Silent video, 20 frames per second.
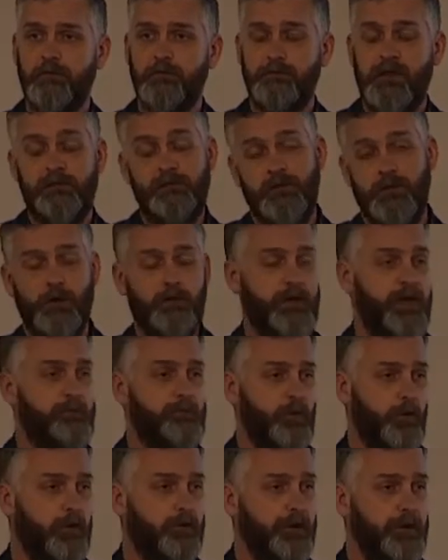maybe know that
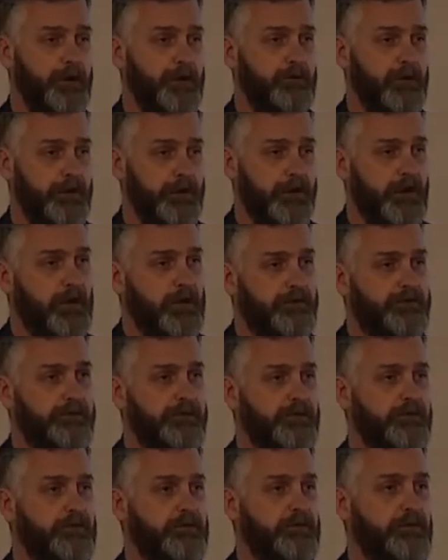more than anybody else.